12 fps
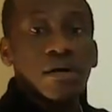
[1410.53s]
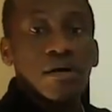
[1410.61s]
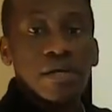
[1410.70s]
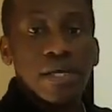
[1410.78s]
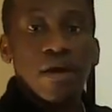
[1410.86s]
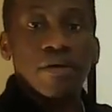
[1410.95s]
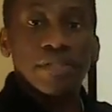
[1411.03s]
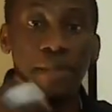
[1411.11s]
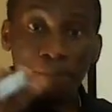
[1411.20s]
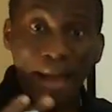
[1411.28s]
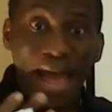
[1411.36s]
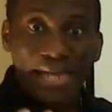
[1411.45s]
okay, or the
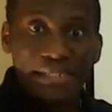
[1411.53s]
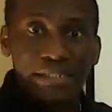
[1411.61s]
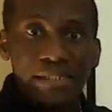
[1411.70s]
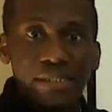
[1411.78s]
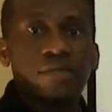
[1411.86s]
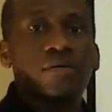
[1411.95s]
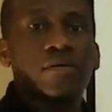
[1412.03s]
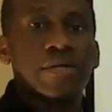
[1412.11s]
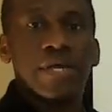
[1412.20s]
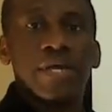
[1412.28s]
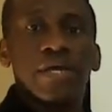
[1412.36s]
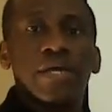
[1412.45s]
pad,
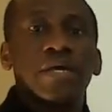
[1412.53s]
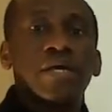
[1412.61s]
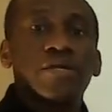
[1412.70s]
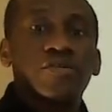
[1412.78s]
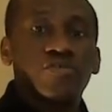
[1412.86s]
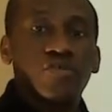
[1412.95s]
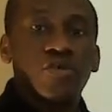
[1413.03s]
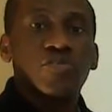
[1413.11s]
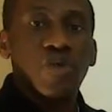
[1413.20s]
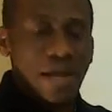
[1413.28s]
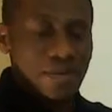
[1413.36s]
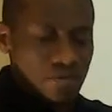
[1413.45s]
okay, so
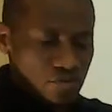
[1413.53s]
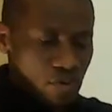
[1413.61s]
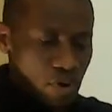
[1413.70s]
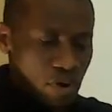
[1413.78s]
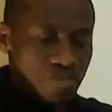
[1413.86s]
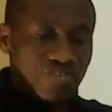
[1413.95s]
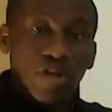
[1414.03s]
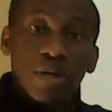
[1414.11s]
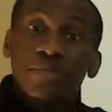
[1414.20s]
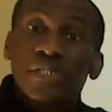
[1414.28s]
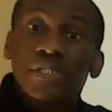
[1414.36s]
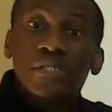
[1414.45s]
you have two
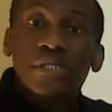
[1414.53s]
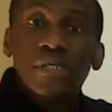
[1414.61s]
options.